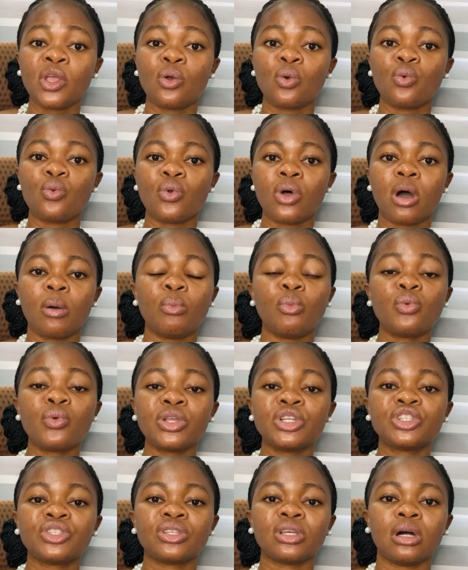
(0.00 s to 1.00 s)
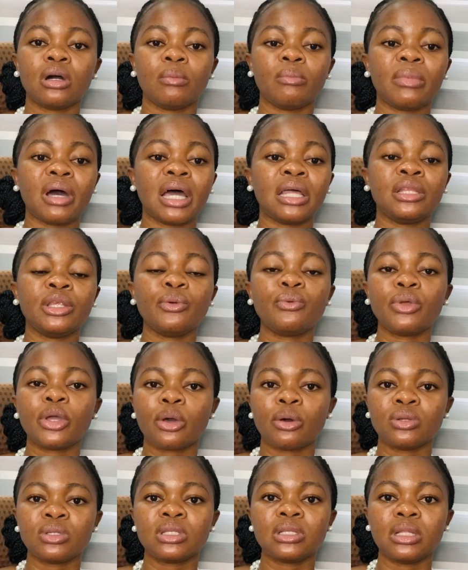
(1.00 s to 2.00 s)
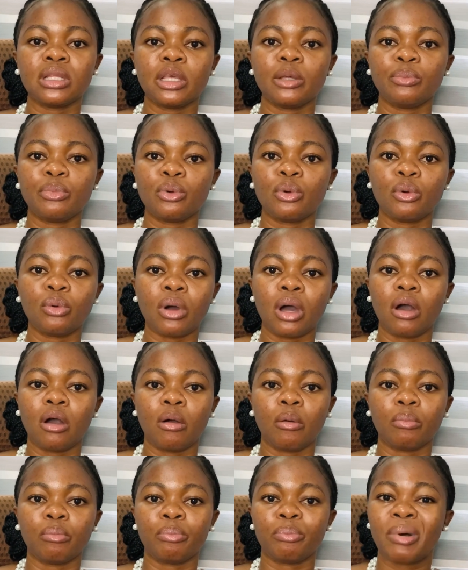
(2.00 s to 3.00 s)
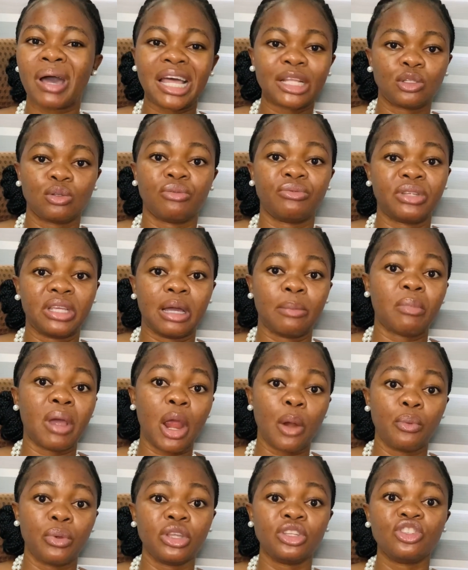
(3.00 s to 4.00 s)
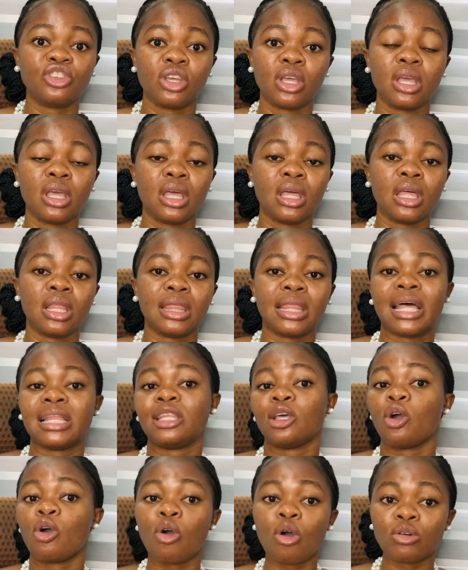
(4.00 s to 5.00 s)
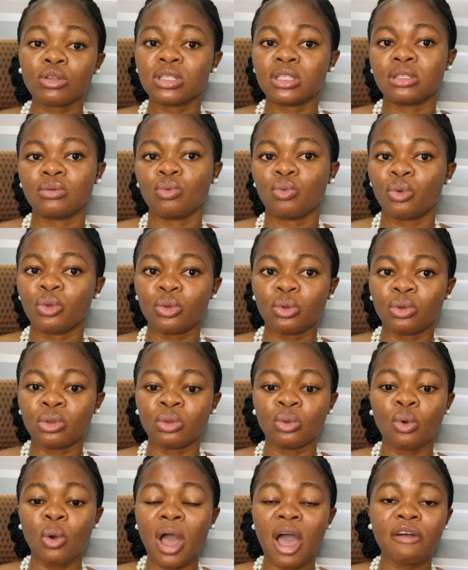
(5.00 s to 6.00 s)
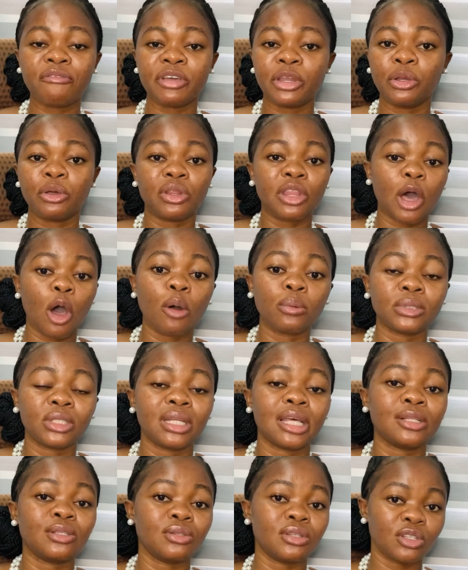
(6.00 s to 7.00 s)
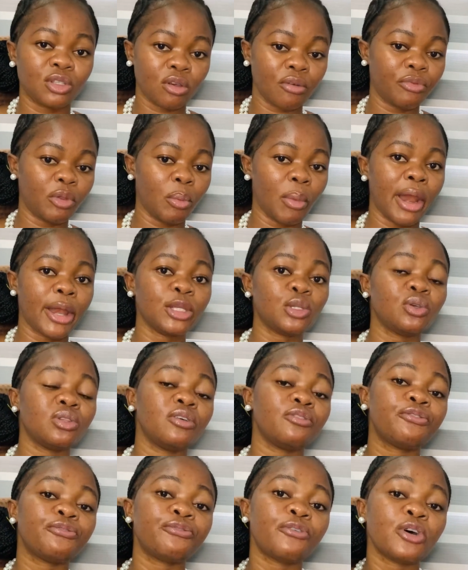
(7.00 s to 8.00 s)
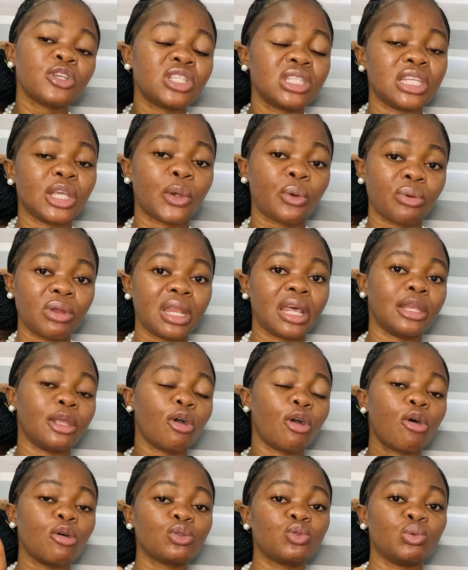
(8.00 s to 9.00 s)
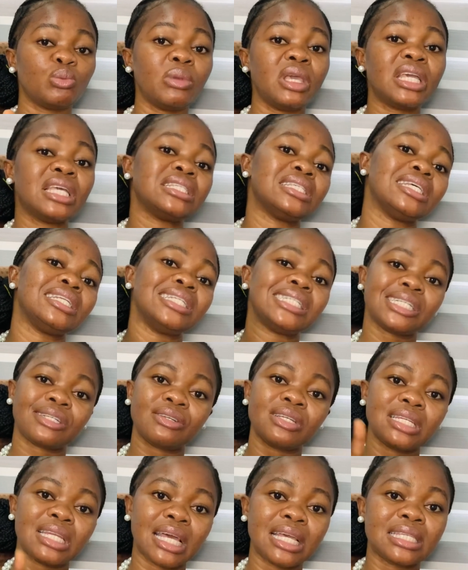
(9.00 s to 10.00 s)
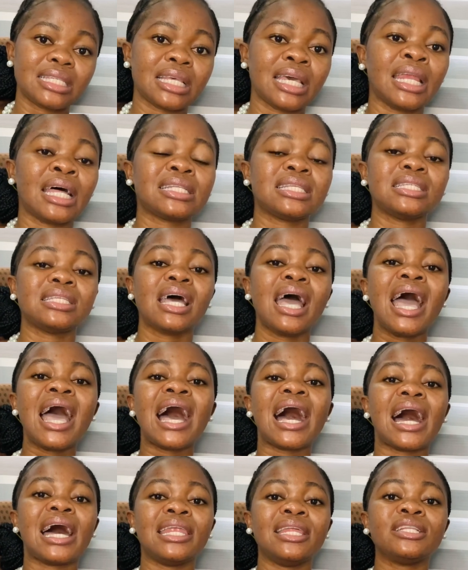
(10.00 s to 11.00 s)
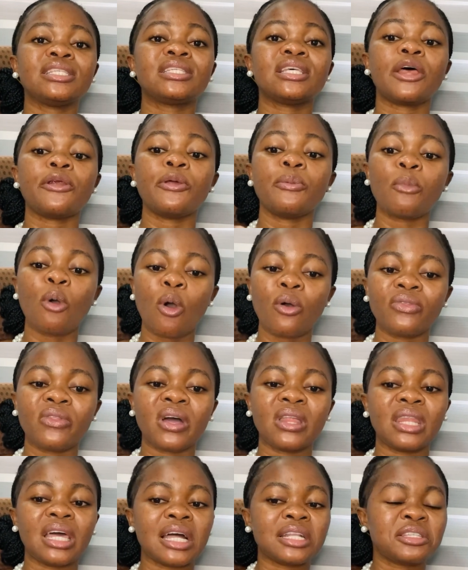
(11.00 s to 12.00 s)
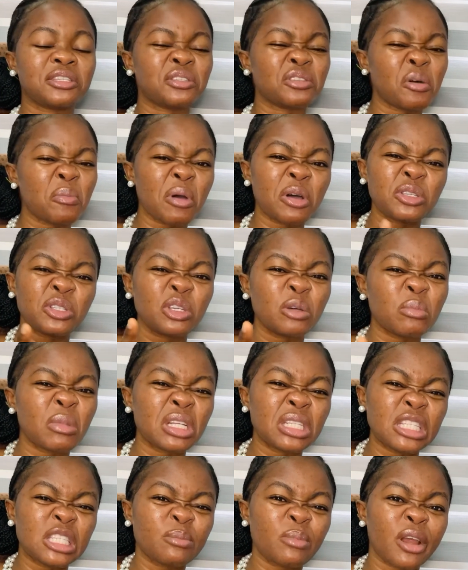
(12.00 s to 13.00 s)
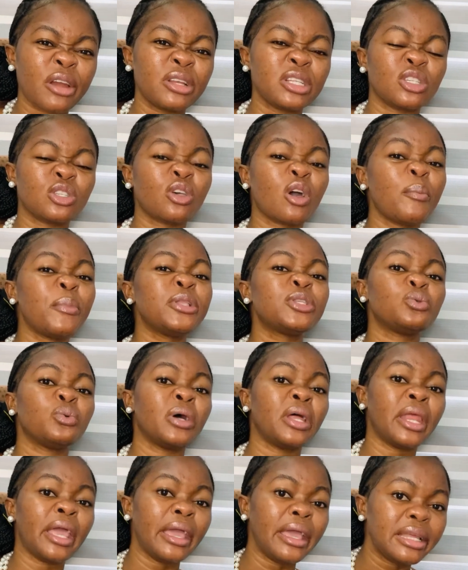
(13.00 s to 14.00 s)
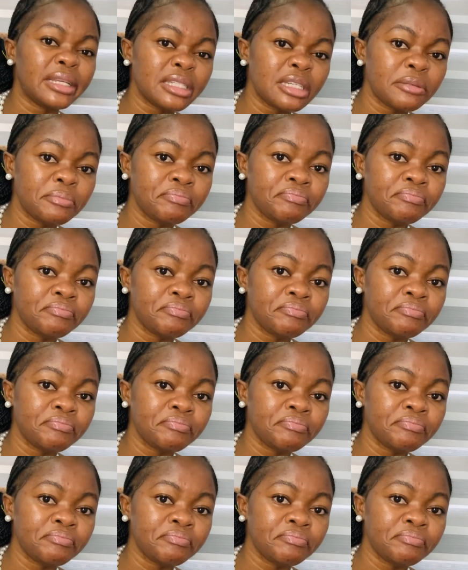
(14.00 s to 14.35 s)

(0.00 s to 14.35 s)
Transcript: reached an irreconcilable part of their marriage, that the courts would not have any other option than to dissolve the marriage. So the first decree that the court will make is a decree nisi, that is an interim order that somehow this marriage is coming to an end.